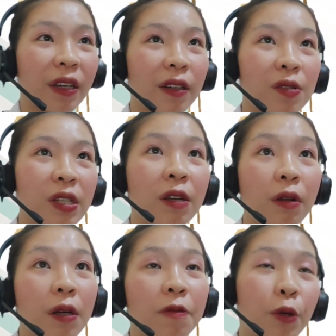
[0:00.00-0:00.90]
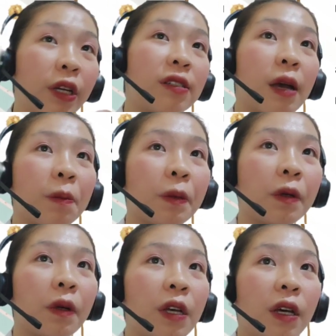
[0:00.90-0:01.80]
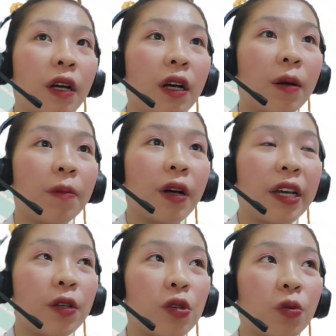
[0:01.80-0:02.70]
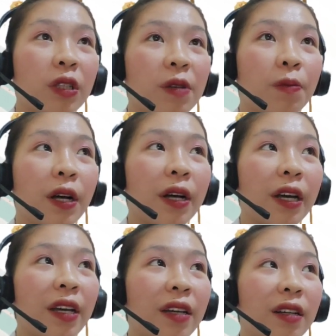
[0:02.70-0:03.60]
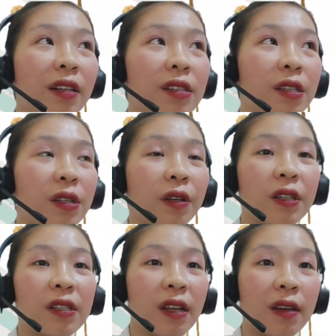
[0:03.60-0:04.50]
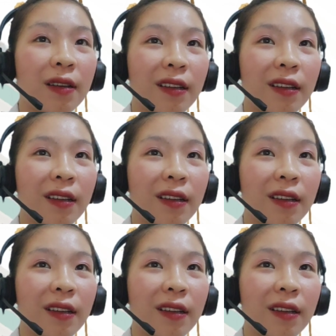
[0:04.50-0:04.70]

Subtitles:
syrup. For example, I usually buy cetirizine.